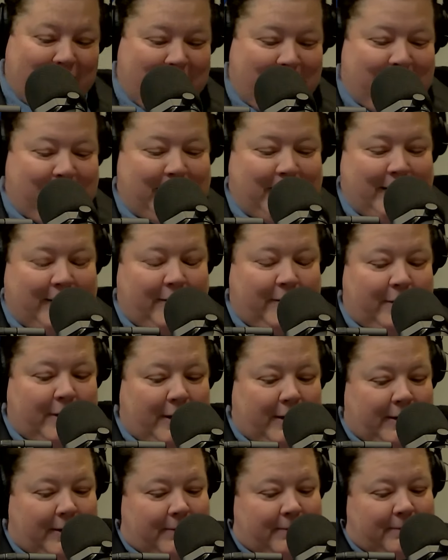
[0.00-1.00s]
Now,
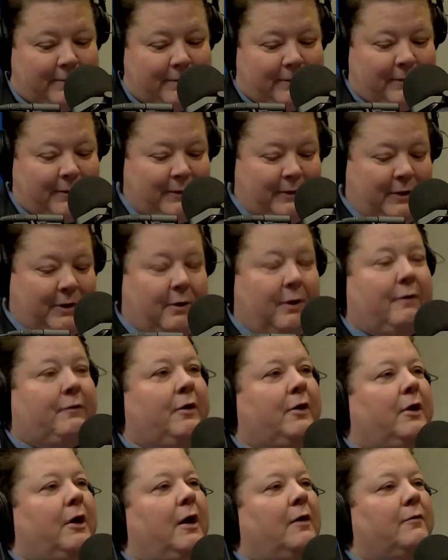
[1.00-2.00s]
um, you know, I've,
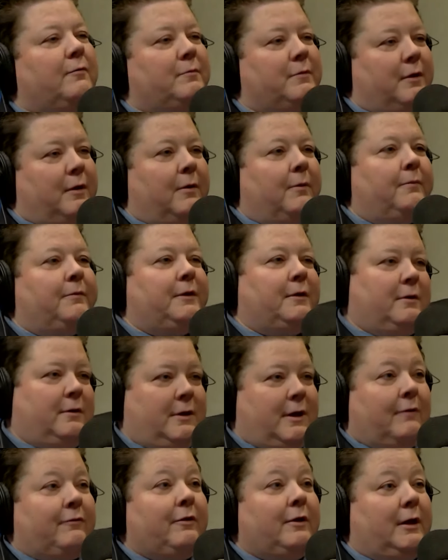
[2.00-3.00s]
heard, I've, I've,
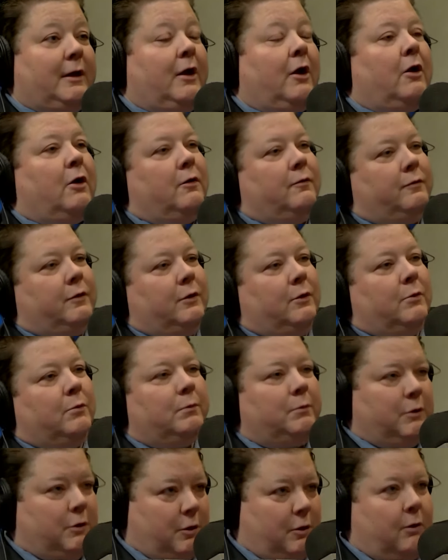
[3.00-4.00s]
definitely heard of you,
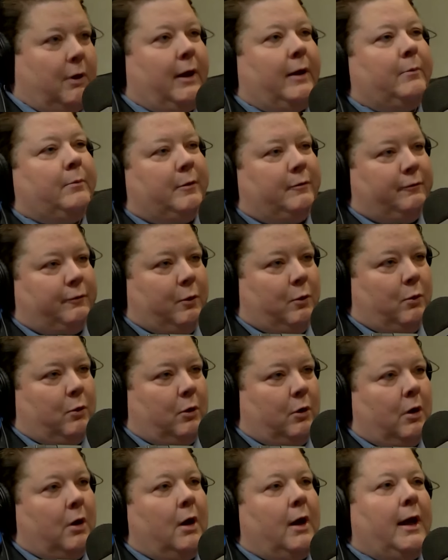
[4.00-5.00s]
you know, like
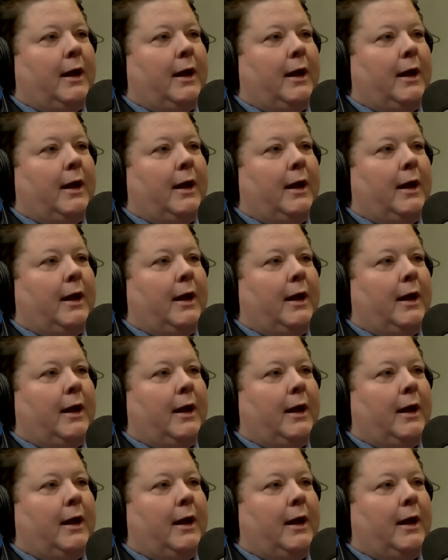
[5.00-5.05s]
before.